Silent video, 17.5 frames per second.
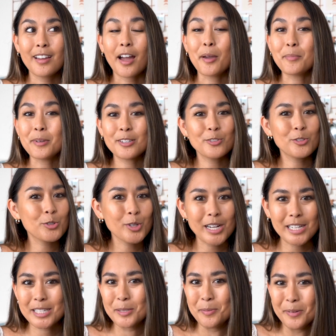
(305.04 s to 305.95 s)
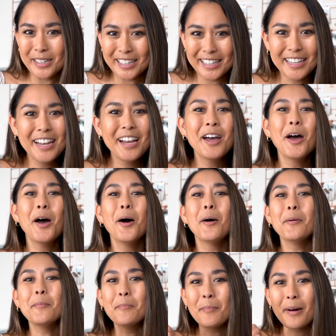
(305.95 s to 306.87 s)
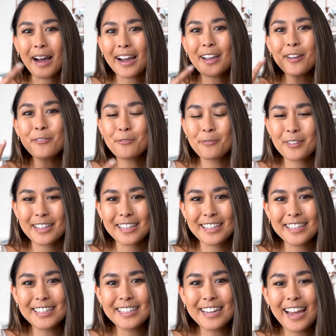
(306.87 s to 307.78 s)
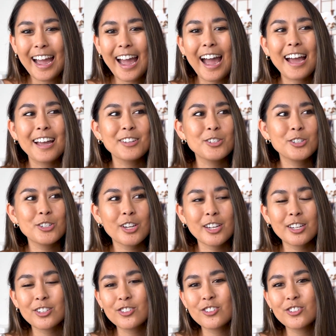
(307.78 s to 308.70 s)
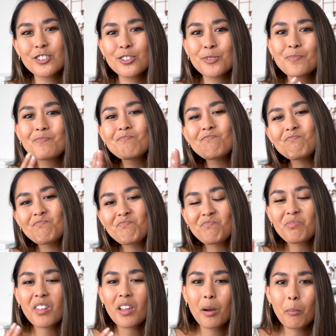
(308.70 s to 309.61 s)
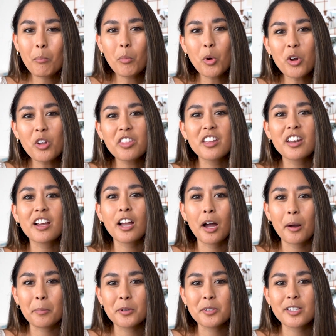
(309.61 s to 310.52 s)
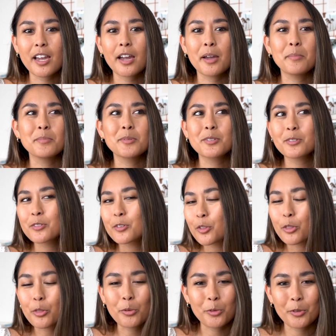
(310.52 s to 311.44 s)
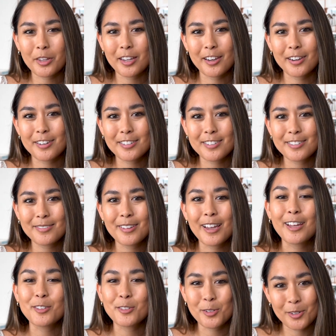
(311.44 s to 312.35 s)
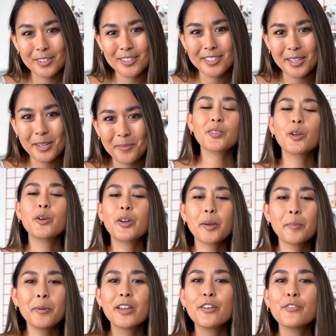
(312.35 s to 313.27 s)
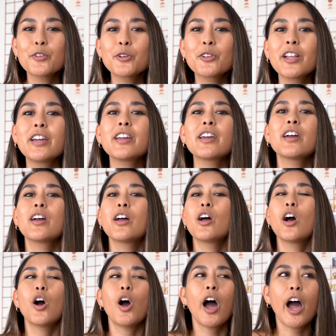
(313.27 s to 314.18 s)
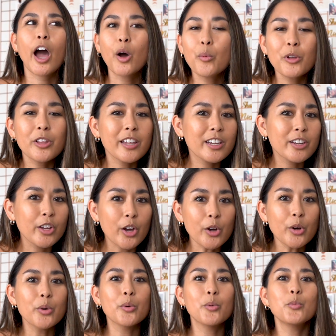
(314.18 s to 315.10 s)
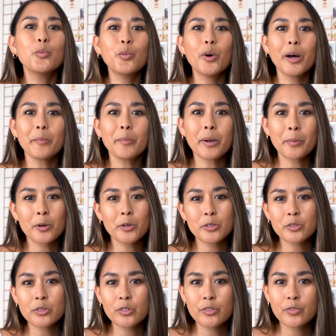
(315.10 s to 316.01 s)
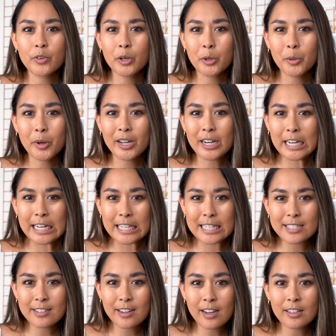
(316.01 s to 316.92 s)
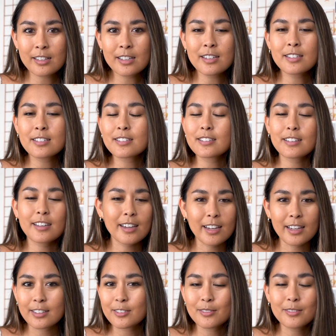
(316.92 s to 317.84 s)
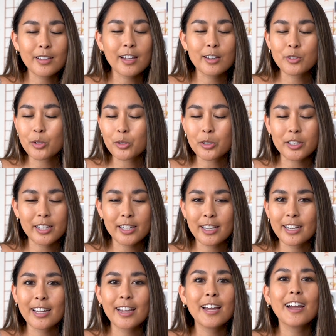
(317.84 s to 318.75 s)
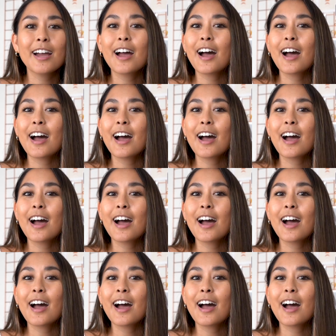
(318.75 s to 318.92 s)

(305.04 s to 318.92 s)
I mean, trust me, my feed has changed more than a couple times through the years, as you can see. Okay, but if you're like, how will I know what my personal photo editing style is? I totally get it.